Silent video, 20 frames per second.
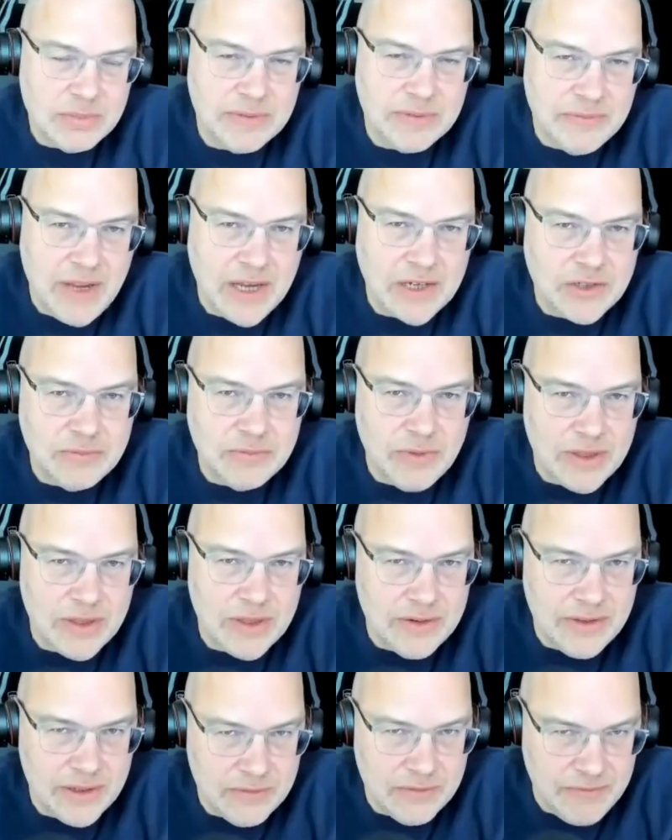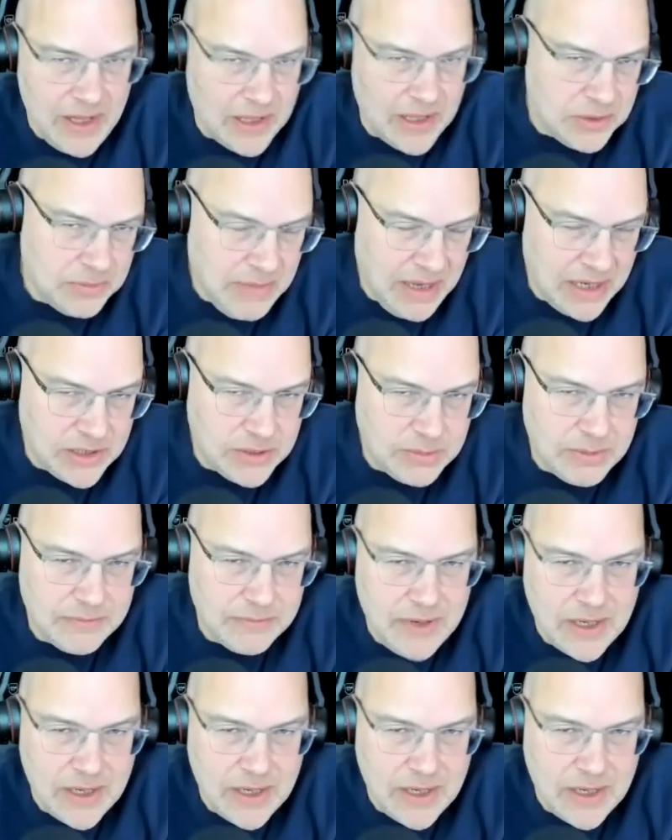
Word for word: profession, whether they're value management